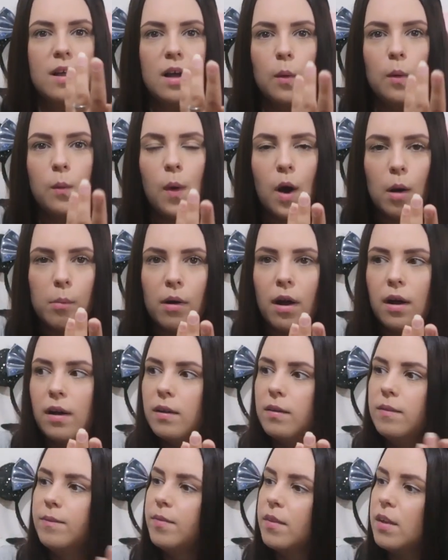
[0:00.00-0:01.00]
A water
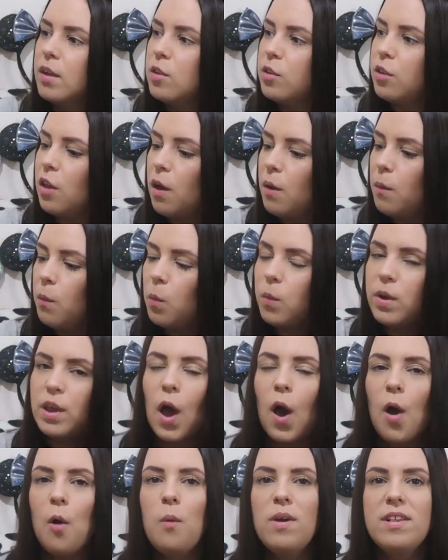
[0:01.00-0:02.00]
bottle. So we
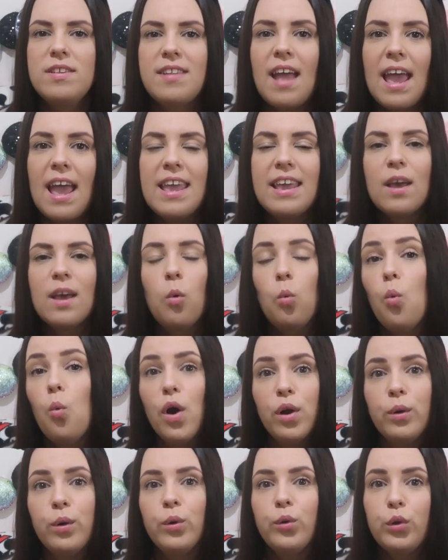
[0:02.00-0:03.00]
always take
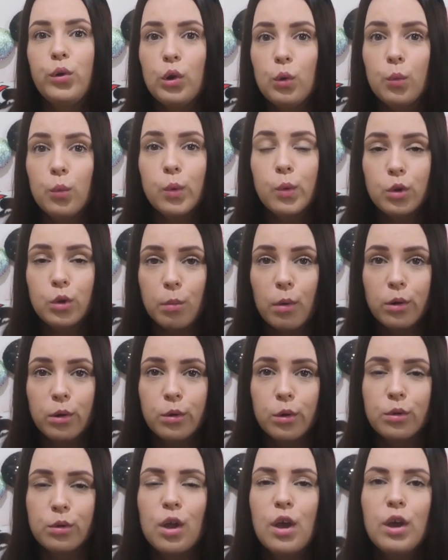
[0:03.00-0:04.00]
1 or 2 water
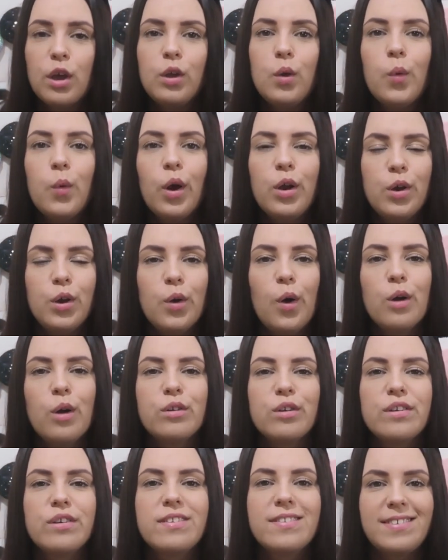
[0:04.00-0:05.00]
bottles. You
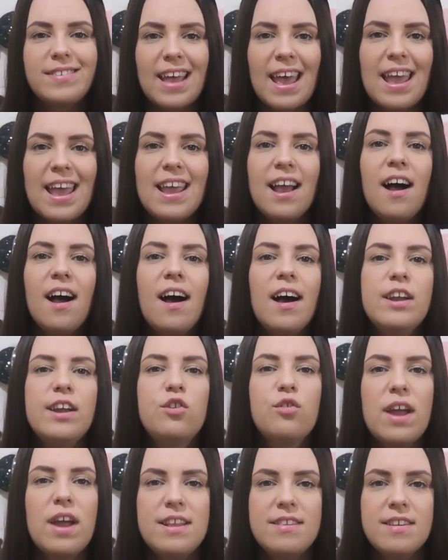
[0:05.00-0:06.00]
cannot stay
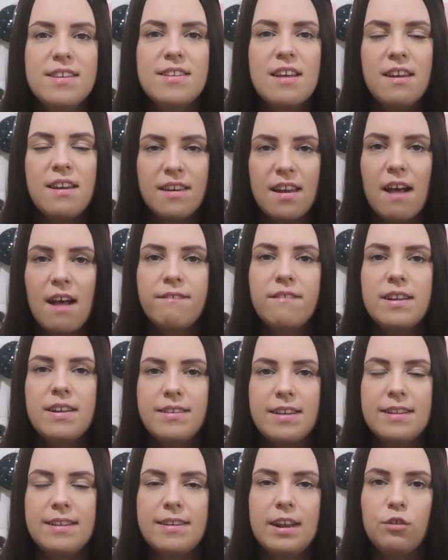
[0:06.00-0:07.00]
hydrated enough at
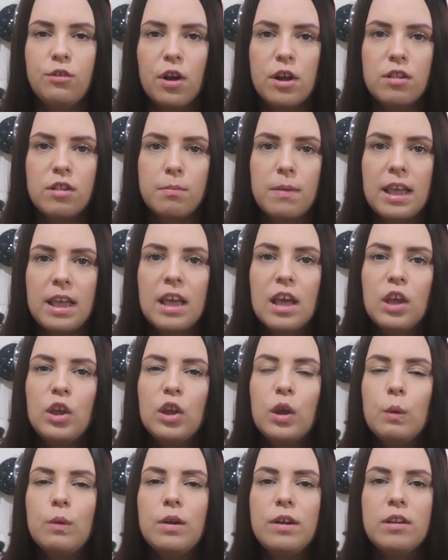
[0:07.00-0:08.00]
Disney, trust me.
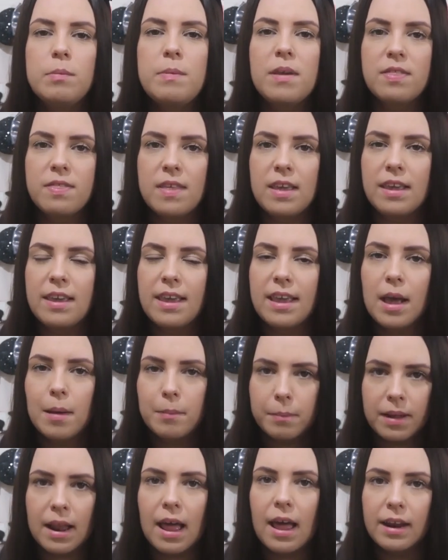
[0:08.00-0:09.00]
You need to be thinking
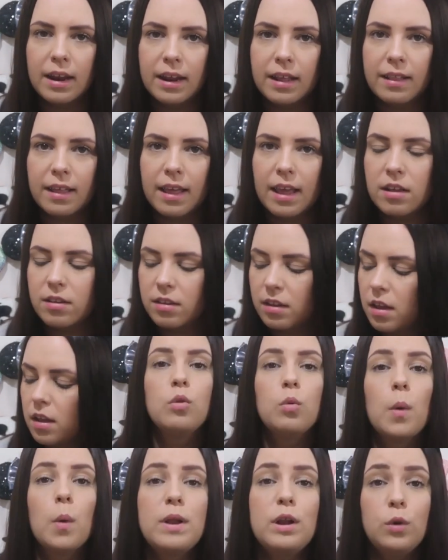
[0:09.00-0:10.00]
and planning this.
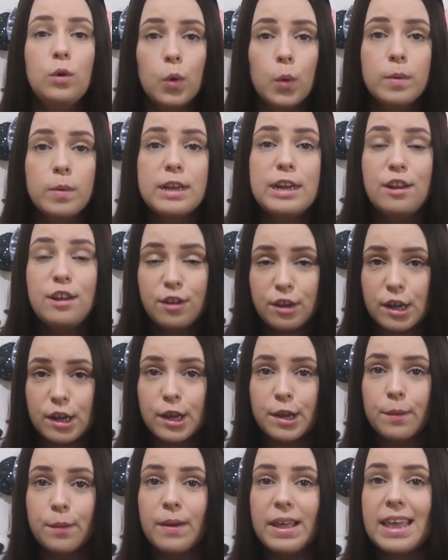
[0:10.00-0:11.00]
So what we normally
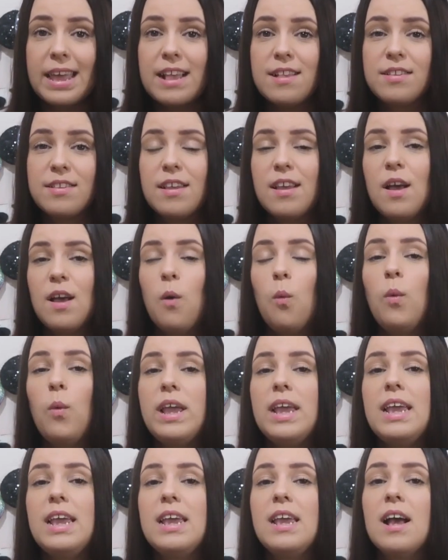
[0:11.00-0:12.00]
do is
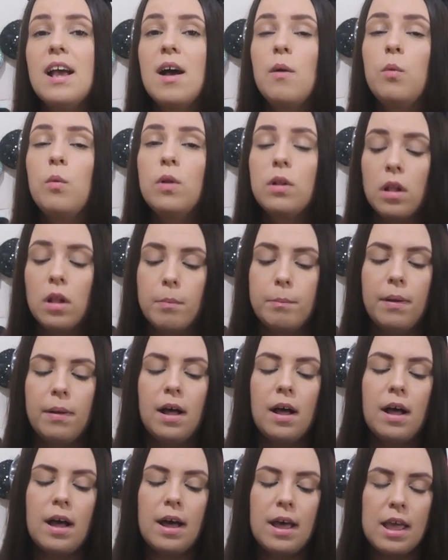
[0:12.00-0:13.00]
we will
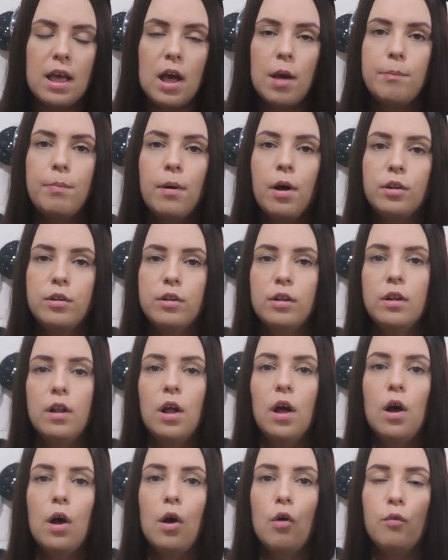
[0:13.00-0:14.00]
buy a
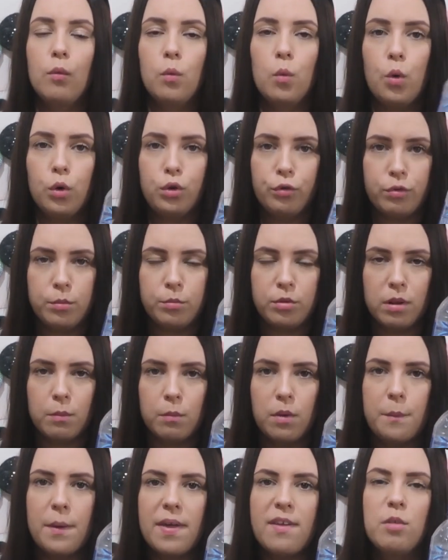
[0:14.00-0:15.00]
bottle of water from
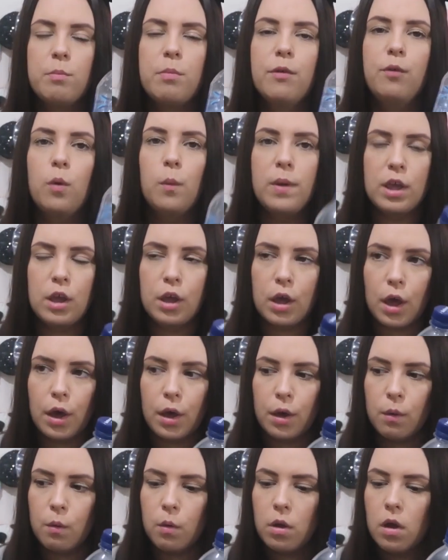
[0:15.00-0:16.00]
somewhere, whether it's before we
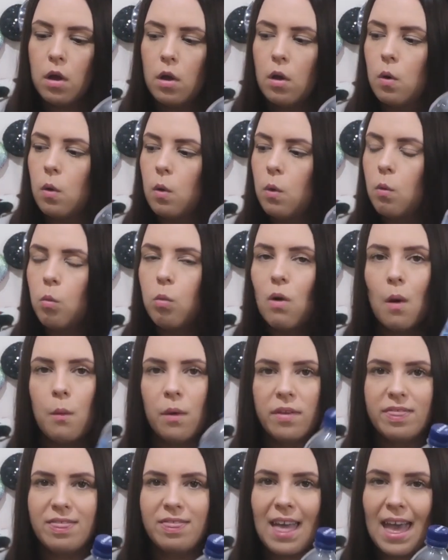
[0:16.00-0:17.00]
go or while
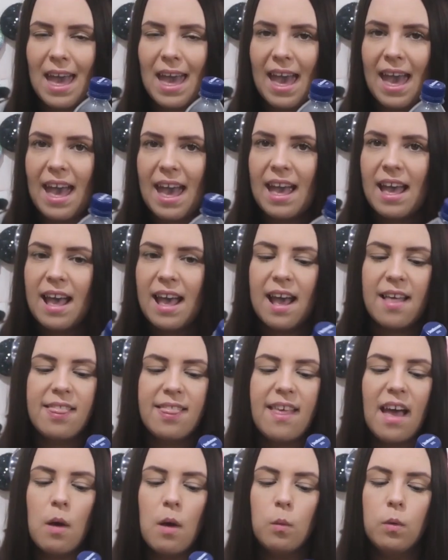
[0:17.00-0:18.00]
we're there,
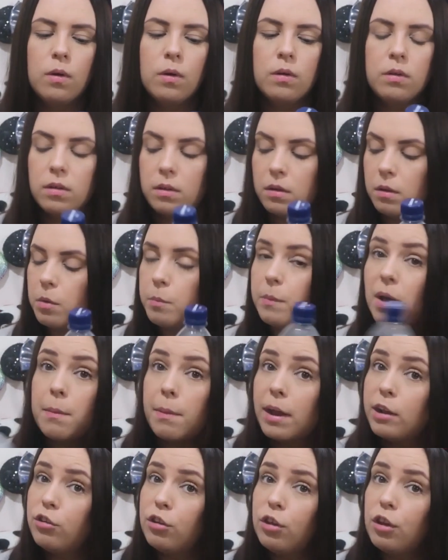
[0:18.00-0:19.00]
and we
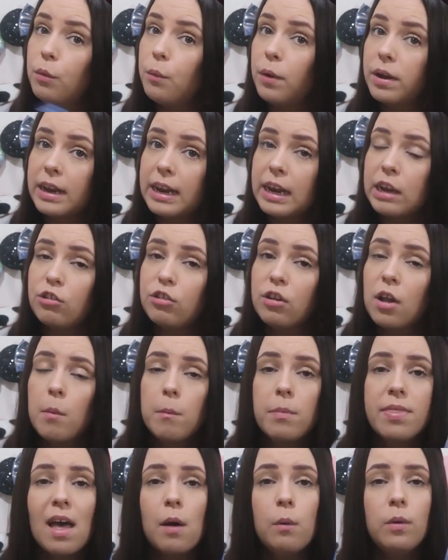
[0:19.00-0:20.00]
might buy 2, 1 each,
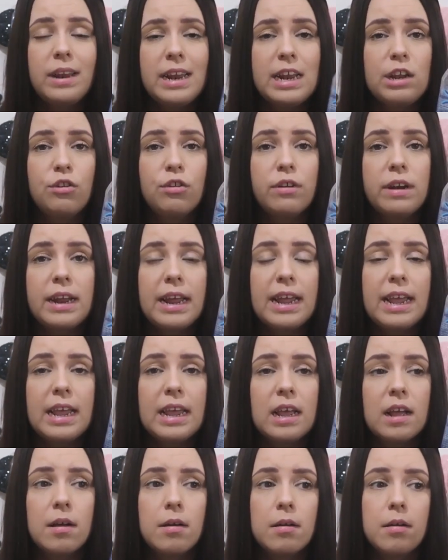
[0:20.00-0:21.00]
but that will
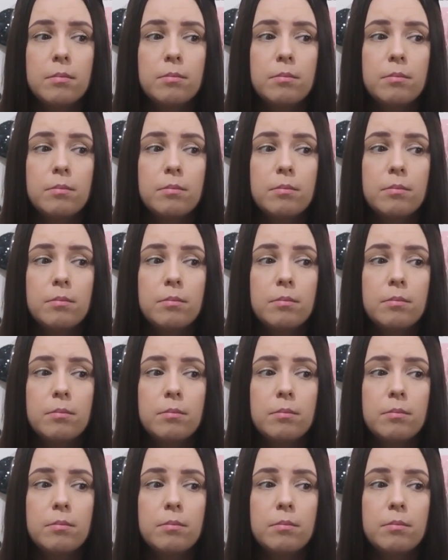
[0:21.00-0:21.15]
literally